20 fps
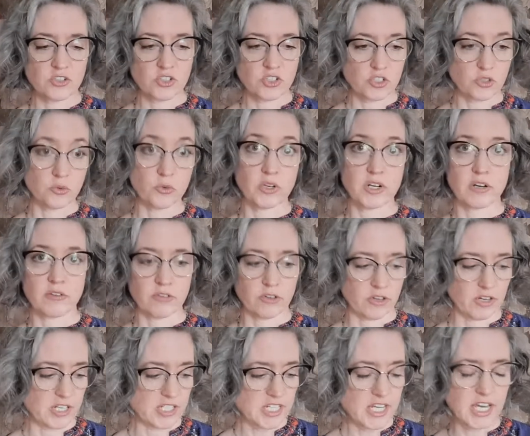do whatever
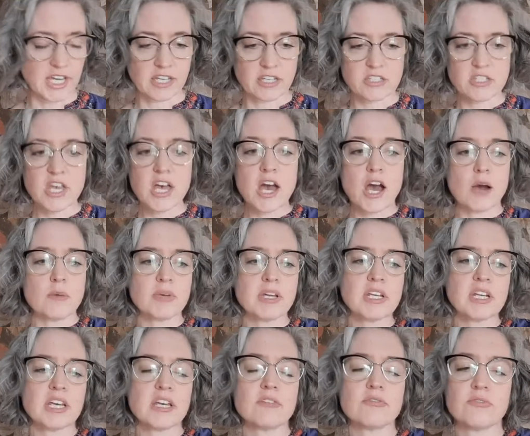it takes. I mean,
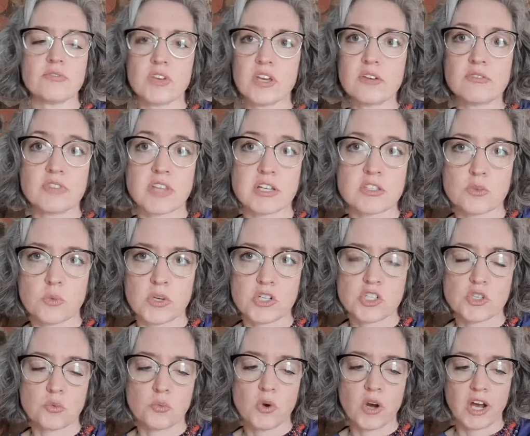if if that's what
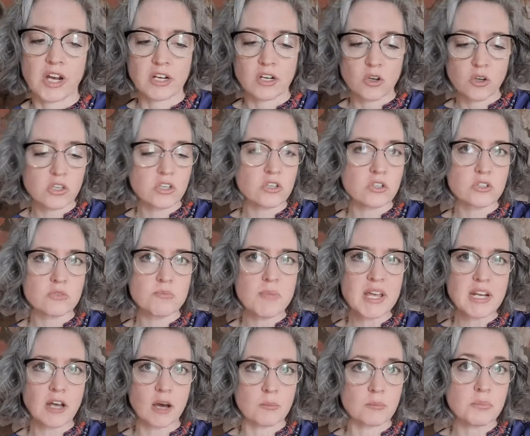you want. It may
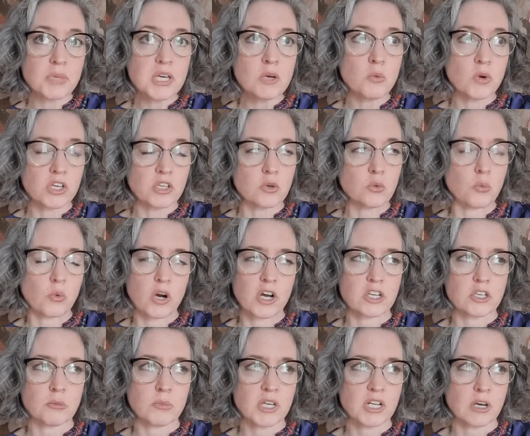not be what you want.
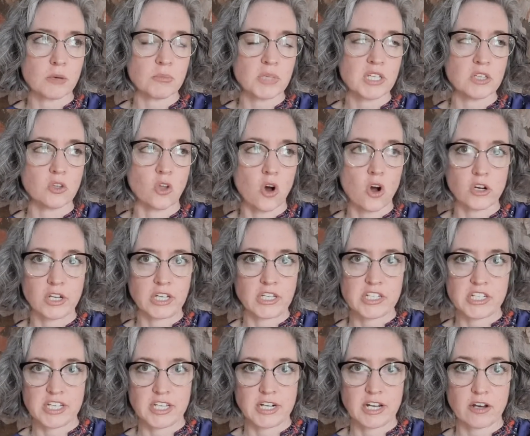You may not be longing
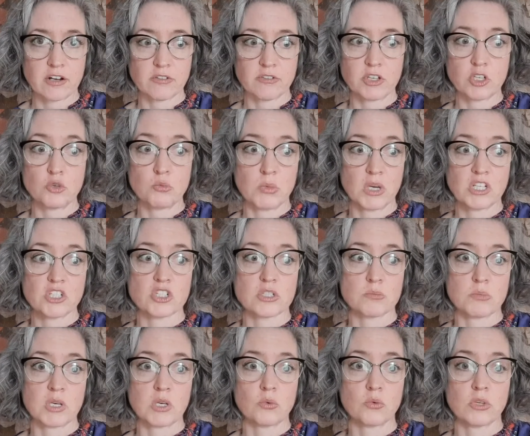to get out of it. You may just
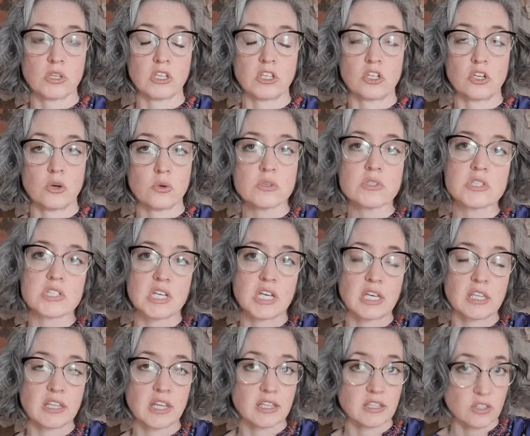be really
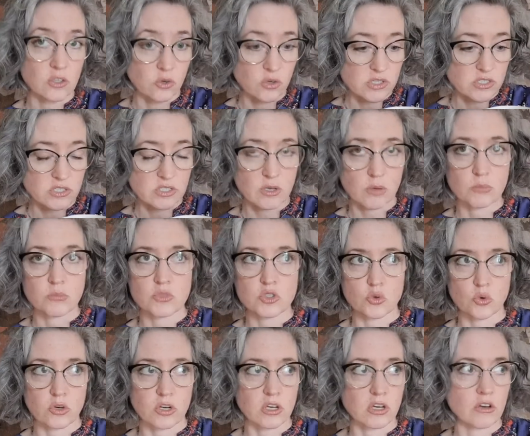noticing that there is some
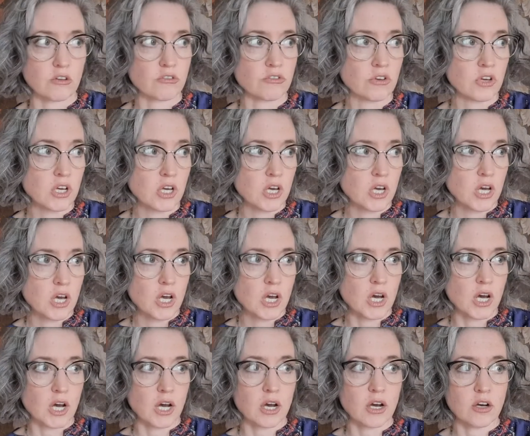sort of
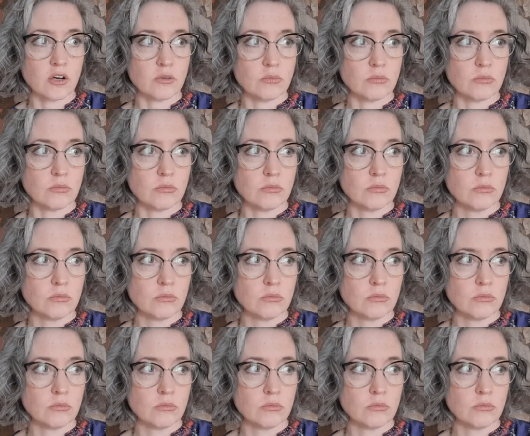um,